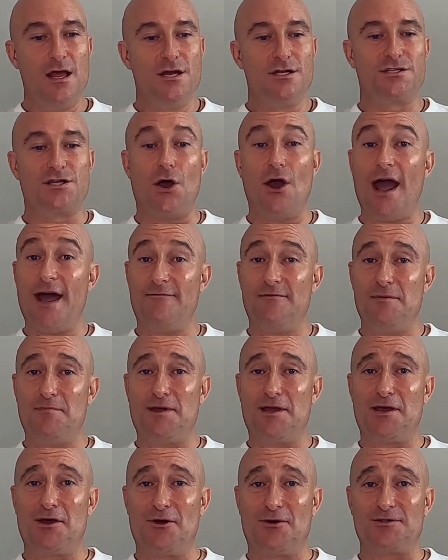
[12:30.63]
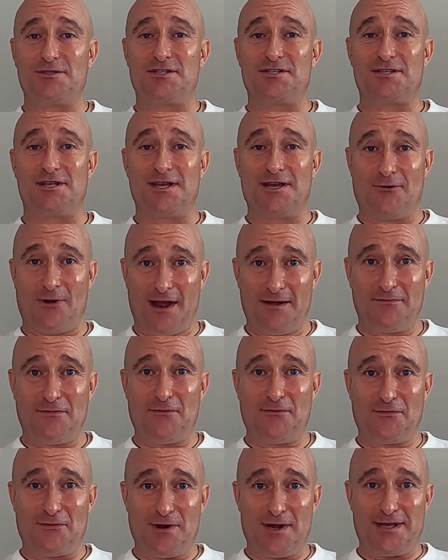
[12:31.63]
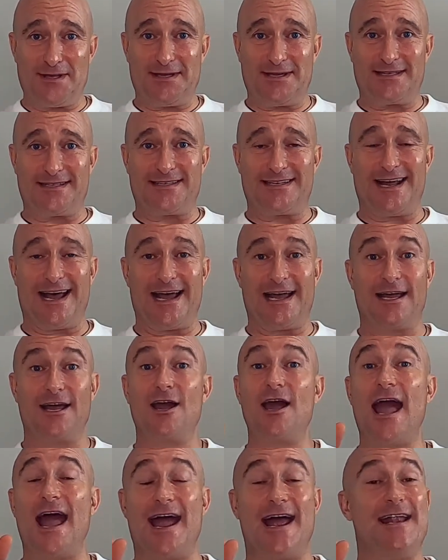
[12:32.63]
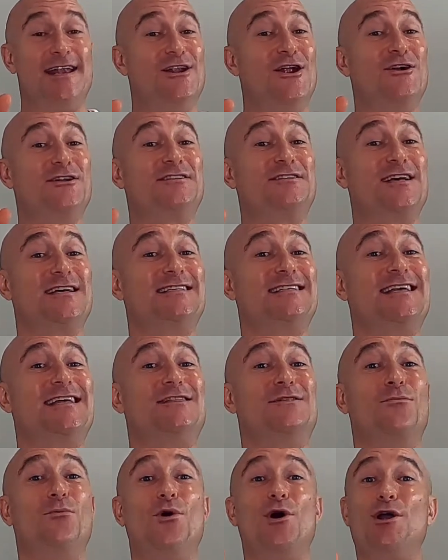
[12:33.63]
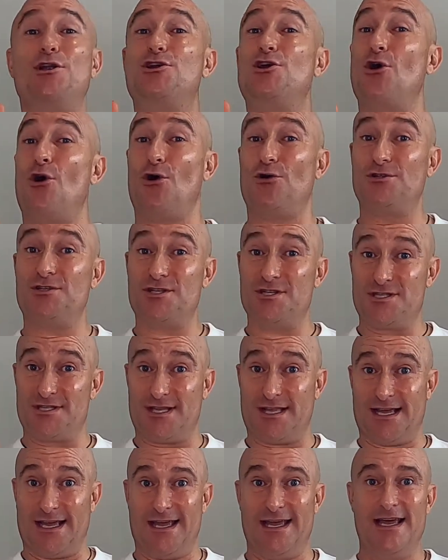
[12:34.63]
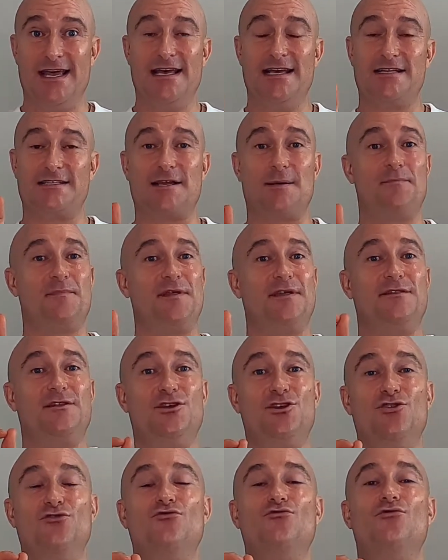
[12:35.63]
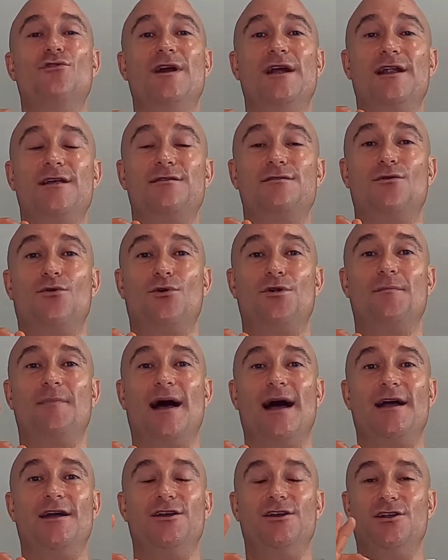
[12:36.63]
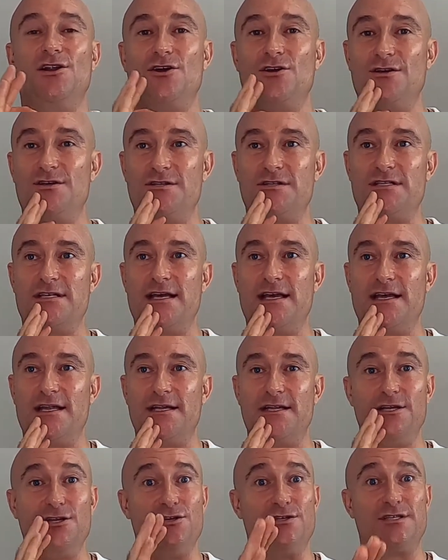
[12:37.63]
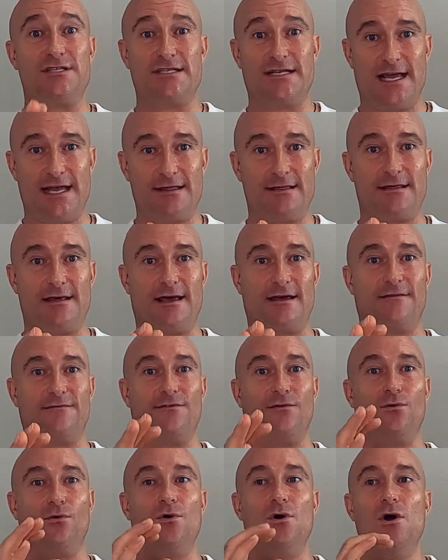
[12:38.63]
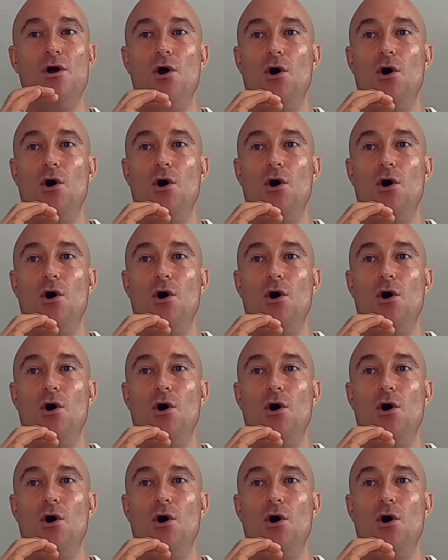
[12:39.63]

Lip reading: So have you been consciously grateful for anything today? And notice I said the word consciously, something that you really thought about. You said thankful